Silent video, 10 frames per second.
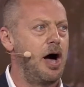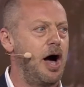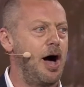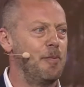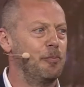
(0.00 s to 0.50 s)

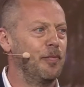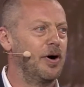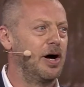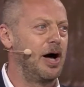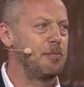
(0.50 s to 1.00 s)
I'm
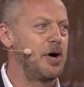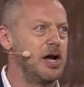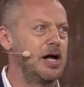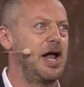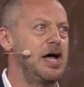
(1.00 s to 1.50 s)

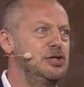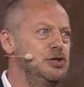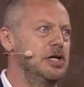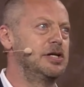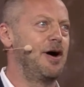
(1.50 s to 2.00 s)
kind of glad you
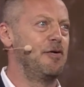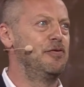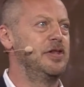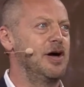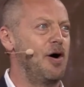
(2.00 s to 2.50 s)
didn't go
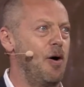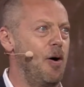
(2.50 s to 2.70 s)
for the